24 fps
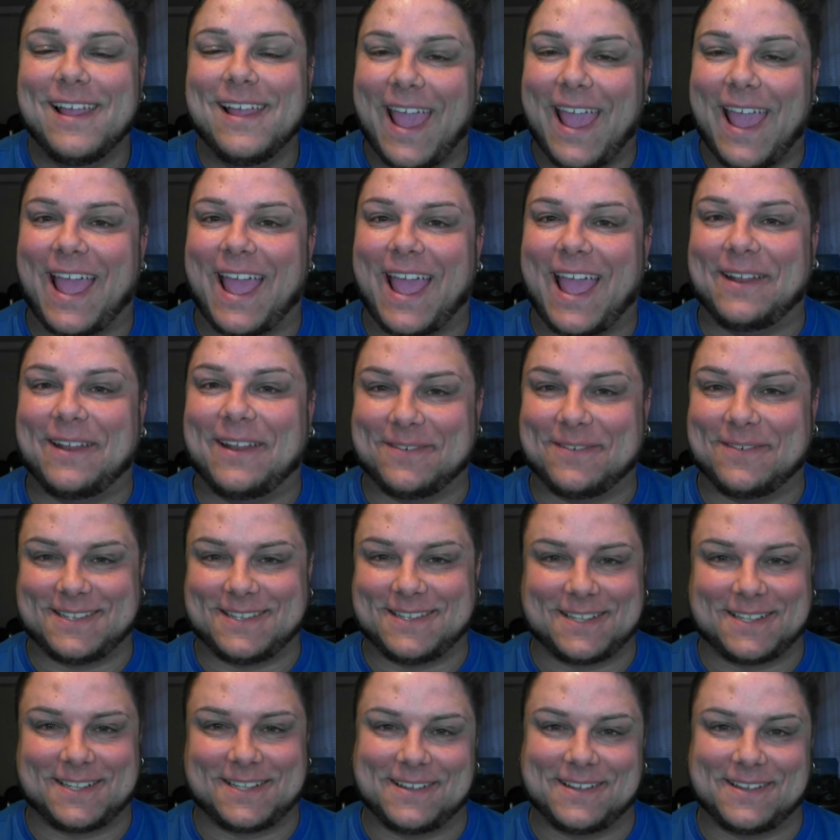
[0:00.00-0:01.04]
and for
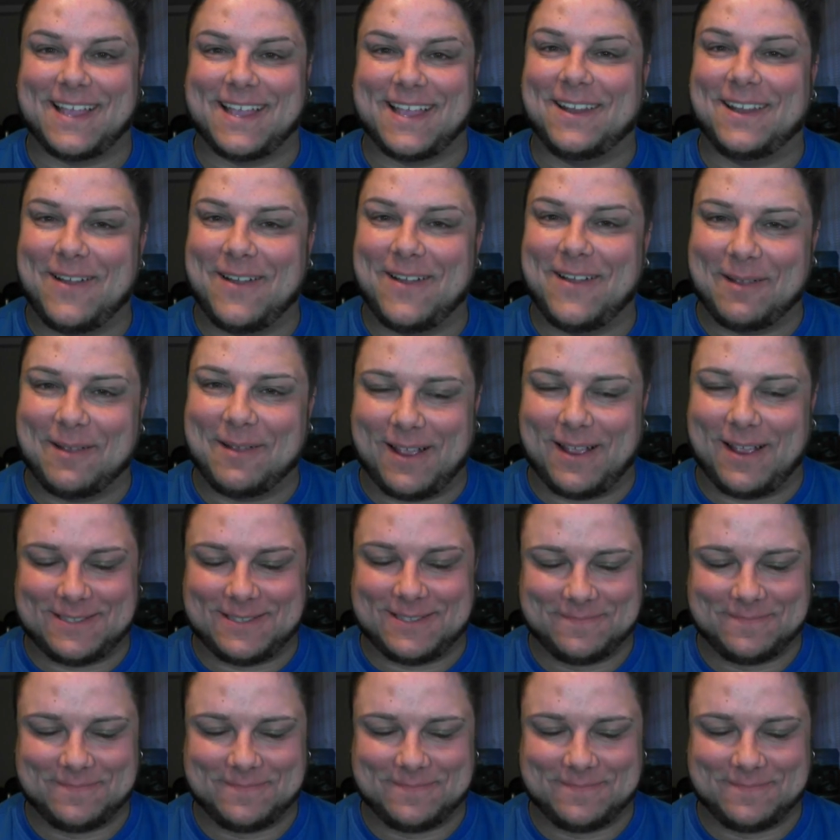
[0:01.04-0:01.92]
6 weeks I had no eyebrows.